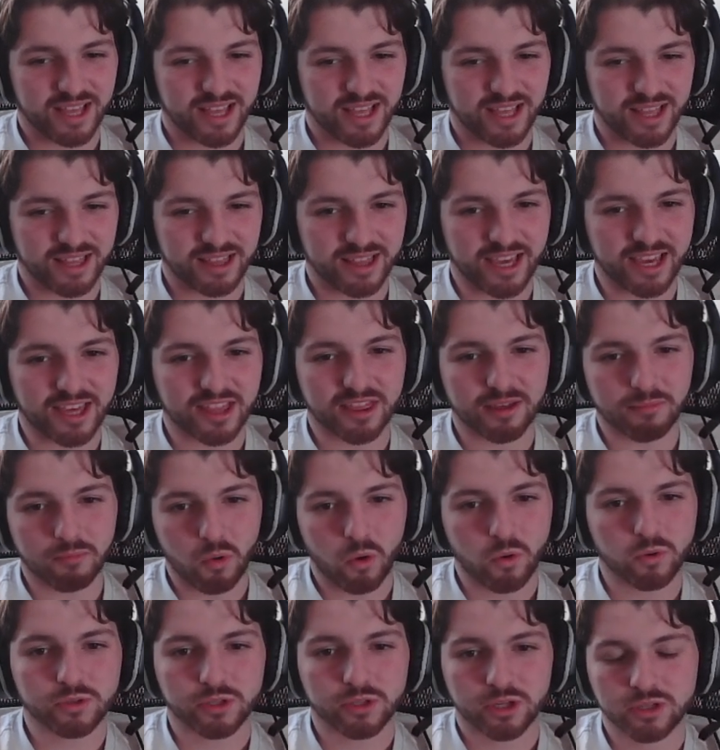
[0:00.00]
like the
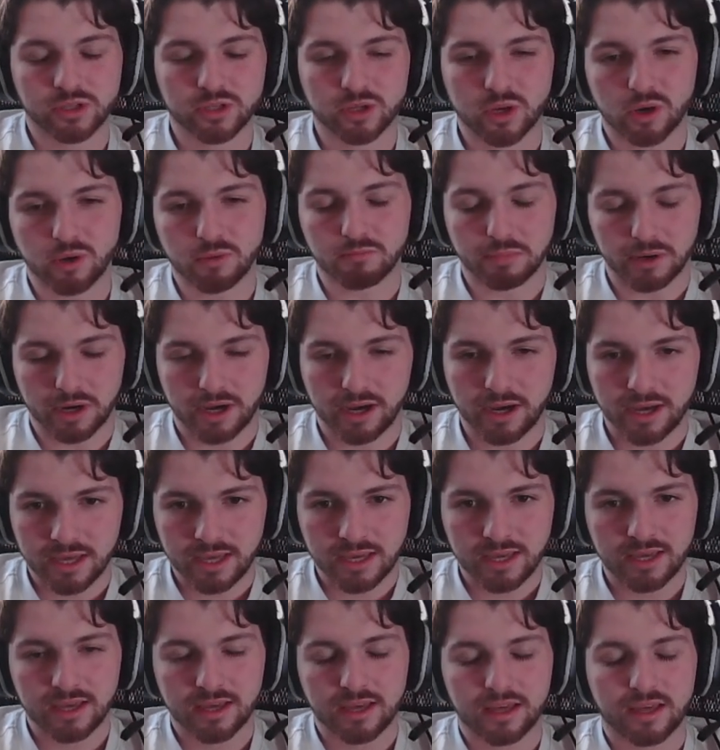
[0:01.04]
more turns go
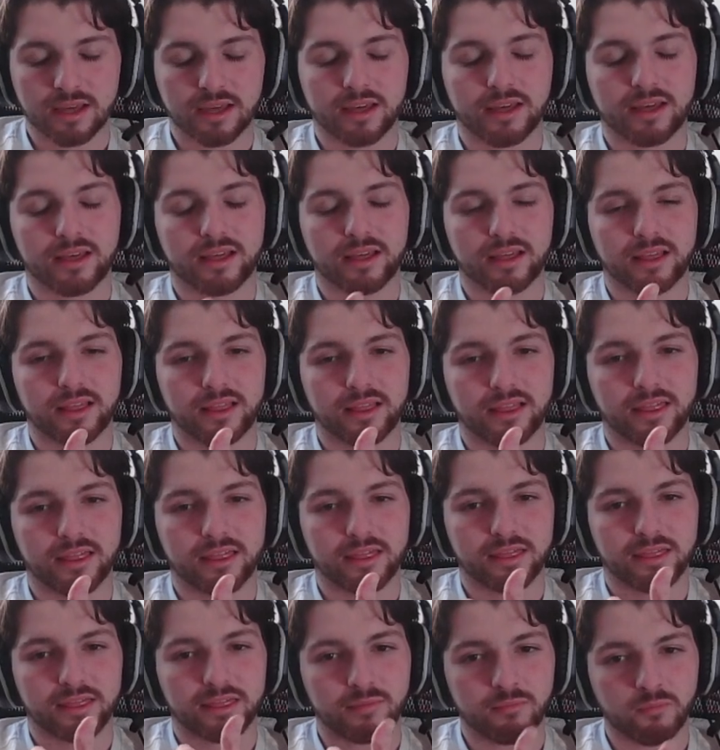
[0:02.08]
by,
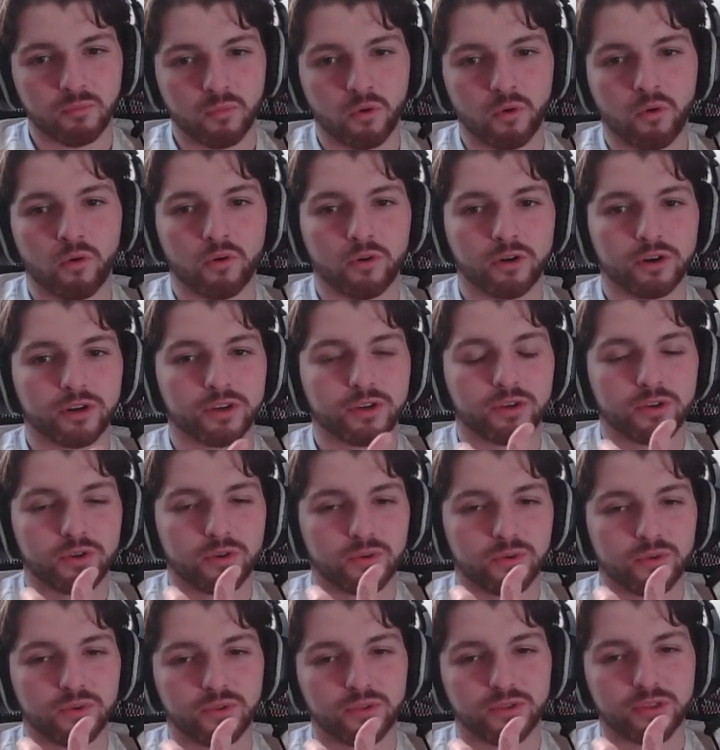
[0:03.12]

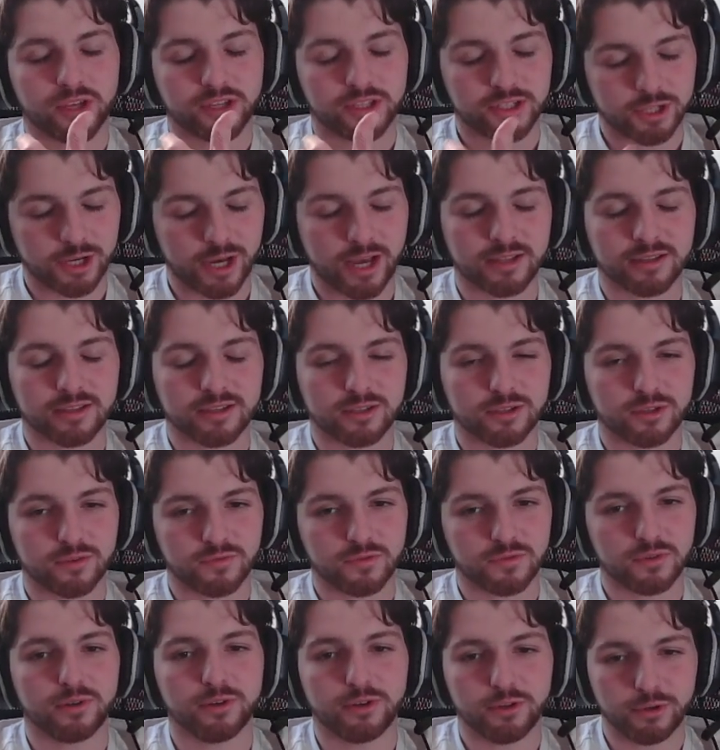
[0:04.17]
the chances of
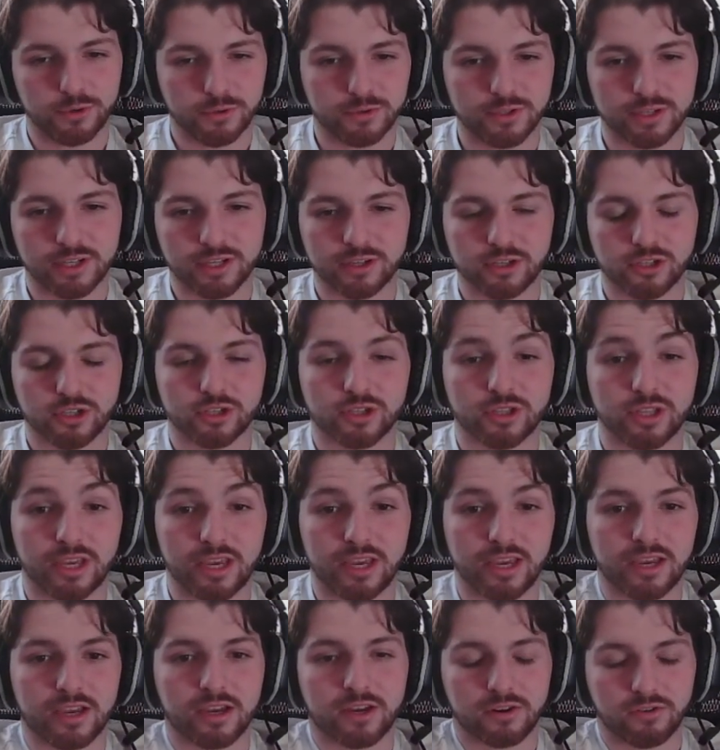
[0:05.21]
you losing just
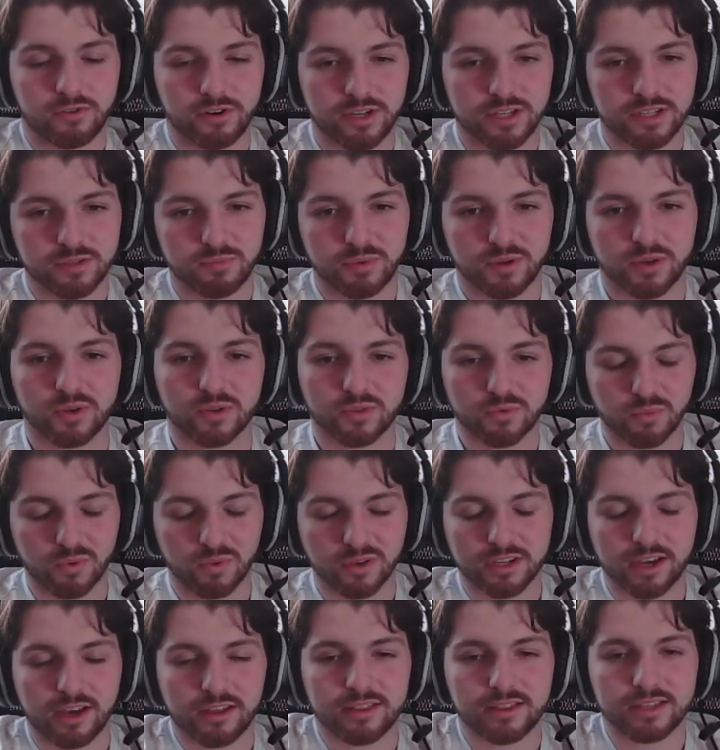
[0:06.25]
increase because
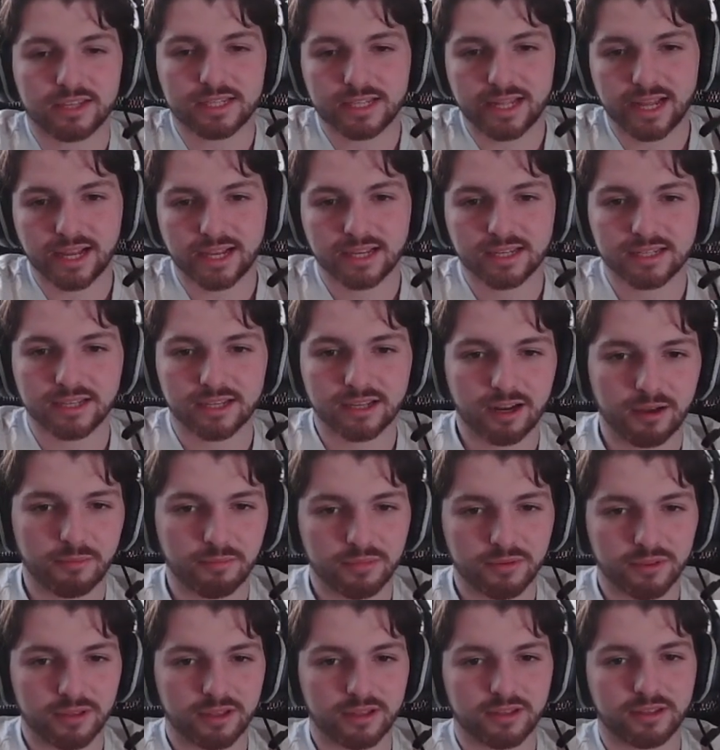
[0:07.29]
once others decks set up,
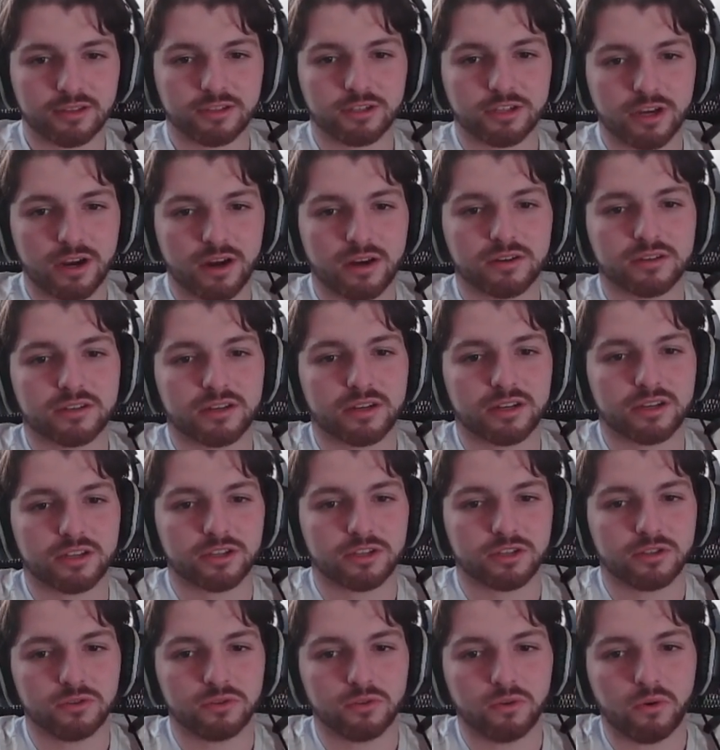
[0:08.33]
Charizard
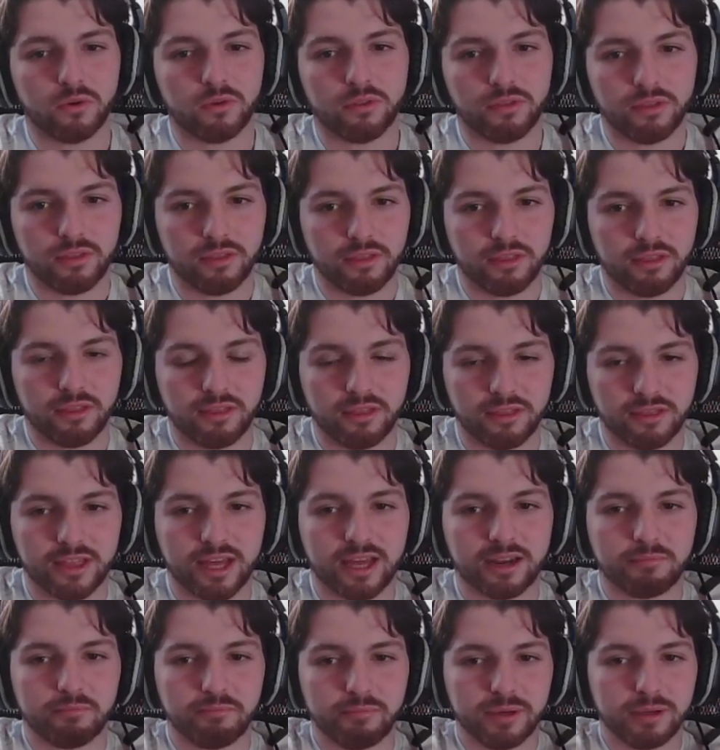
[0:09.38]
is not
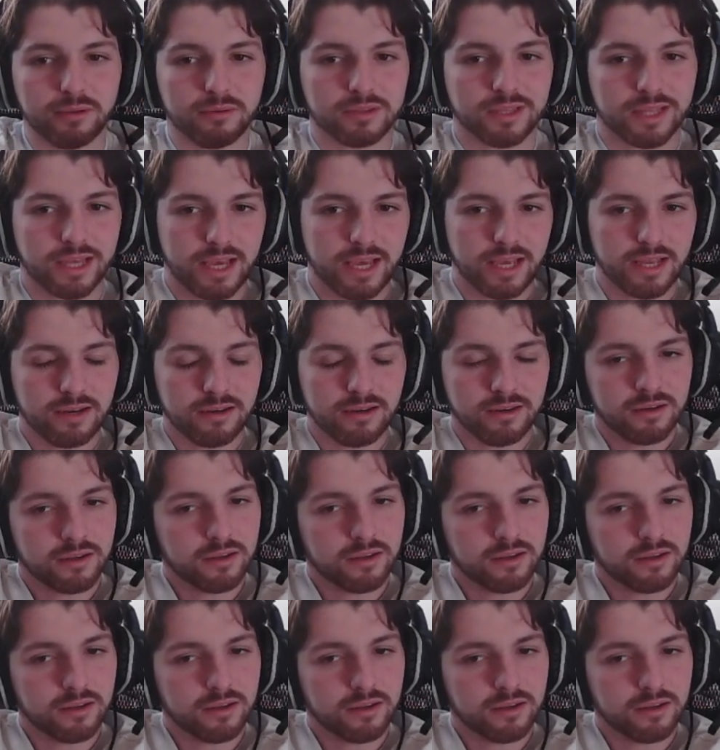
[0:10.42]
that built in